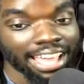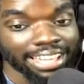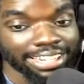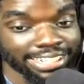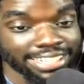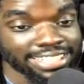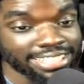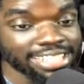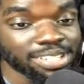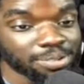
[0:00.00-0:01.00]
This,
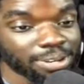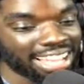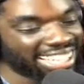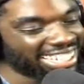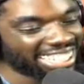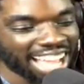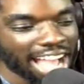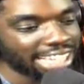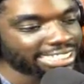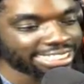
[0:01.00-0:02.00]
this was I
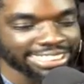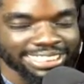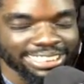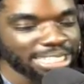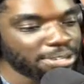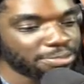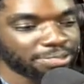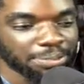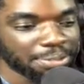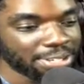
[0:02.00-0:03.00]
can just see
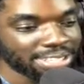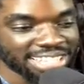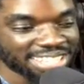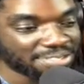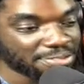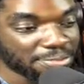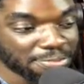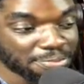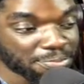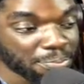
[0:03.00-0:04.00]
females just
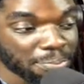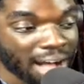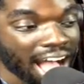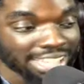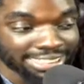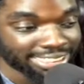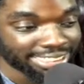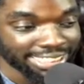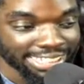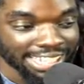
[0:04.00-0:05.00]
boxing.
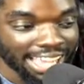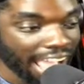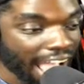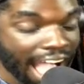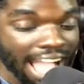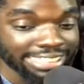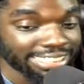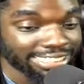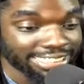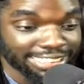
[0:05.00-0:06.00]
I can just
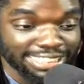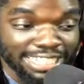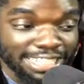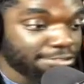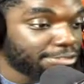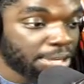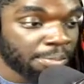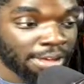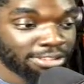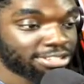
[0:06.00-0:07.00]
see
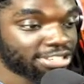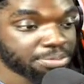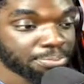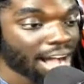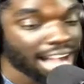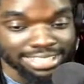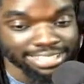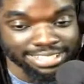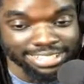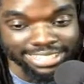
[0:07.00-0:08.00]
females just boxing
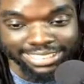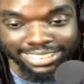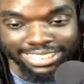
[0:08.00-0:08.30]
to this.